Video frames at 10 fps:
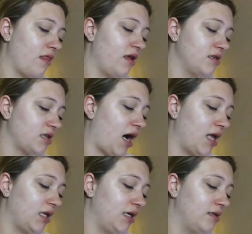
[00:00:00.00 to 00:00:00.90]
The
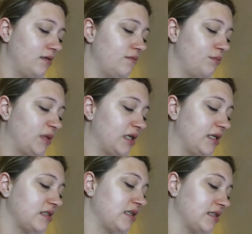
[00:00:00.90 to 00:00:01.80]
Taylor, but
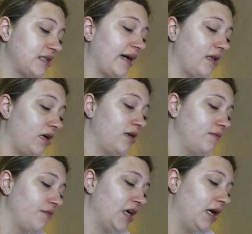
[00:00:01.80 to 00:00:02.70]
it's the Taylor.
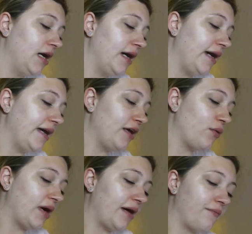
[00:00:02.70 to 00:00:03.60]

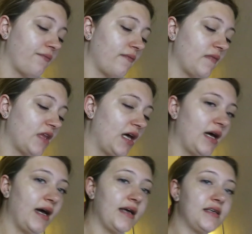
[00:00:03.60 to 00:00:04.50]
Anyway,
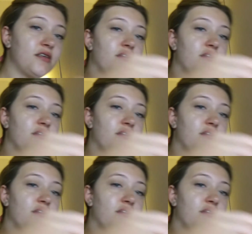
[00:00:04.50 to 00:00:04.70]
and these